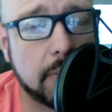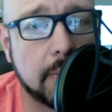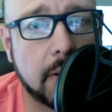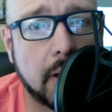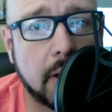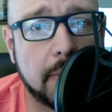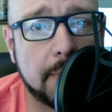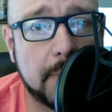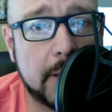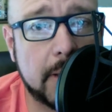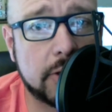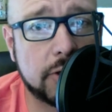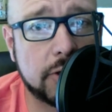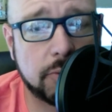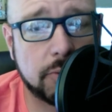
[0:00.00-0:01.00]
went on the
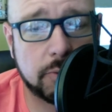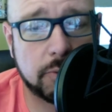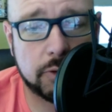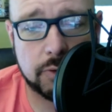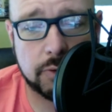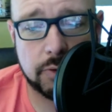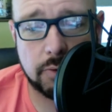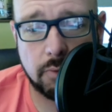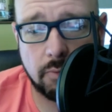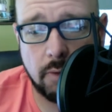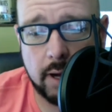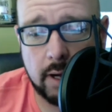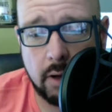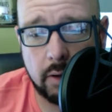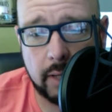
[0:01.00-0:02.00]
beach, which was
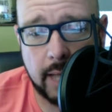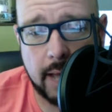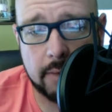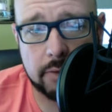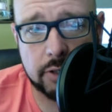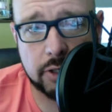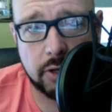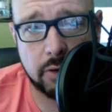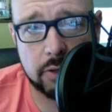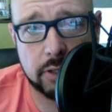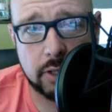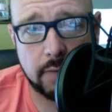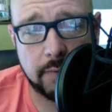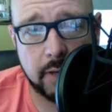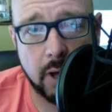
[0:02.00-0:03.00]
right on the outskirts of the